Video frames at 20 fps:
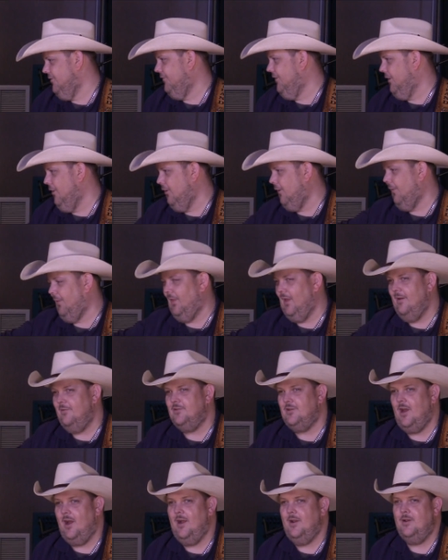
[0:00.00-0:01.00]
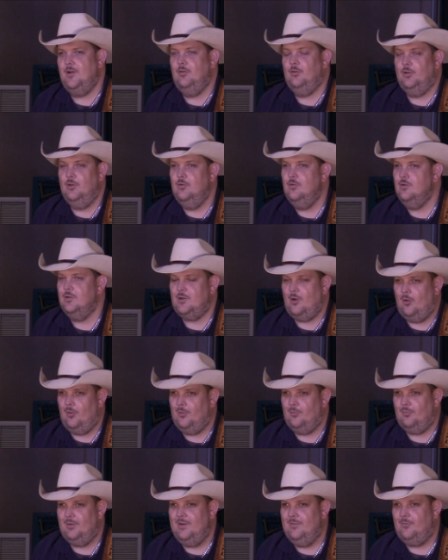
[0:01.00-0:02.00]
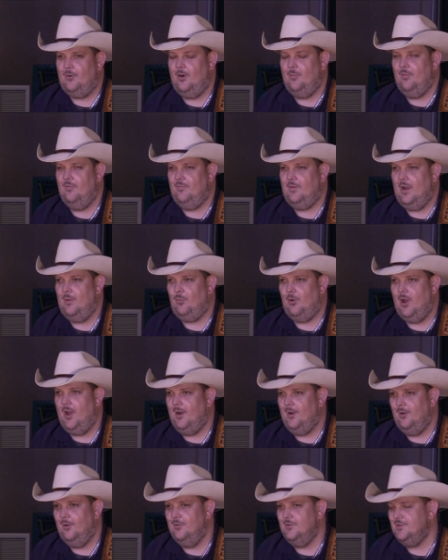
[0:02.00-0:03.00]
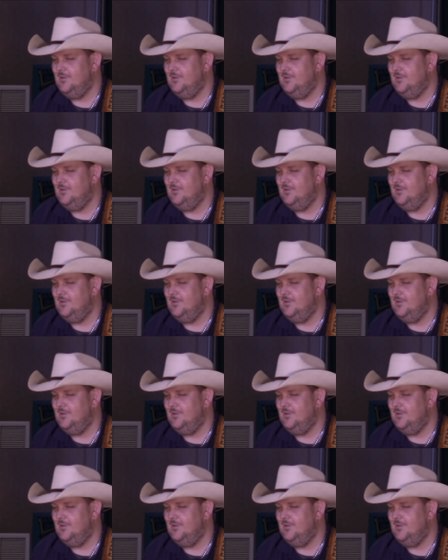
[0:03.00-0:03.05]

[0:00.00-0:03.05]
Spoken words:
if you go to the left side, you lose all the reverb and vibrato.